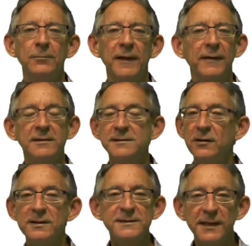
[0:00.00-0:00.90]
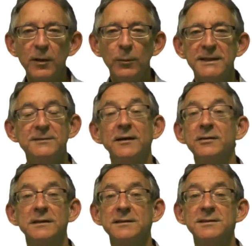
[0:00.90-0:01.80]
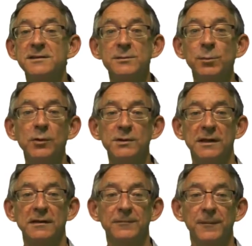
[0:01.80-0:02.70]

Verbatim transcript: but there is not a single piece of evidence to support it.